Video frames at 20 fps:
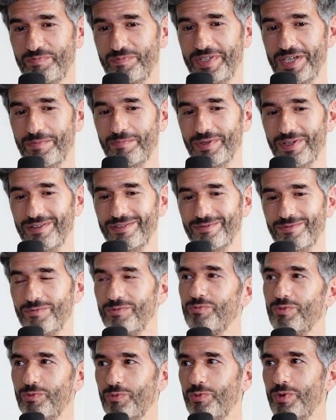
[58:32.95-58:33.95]
people
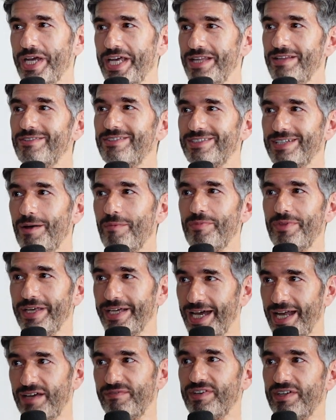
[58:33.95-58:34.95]
rid
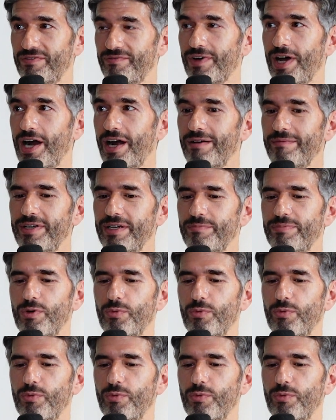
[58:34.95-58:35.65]
something out of an environment.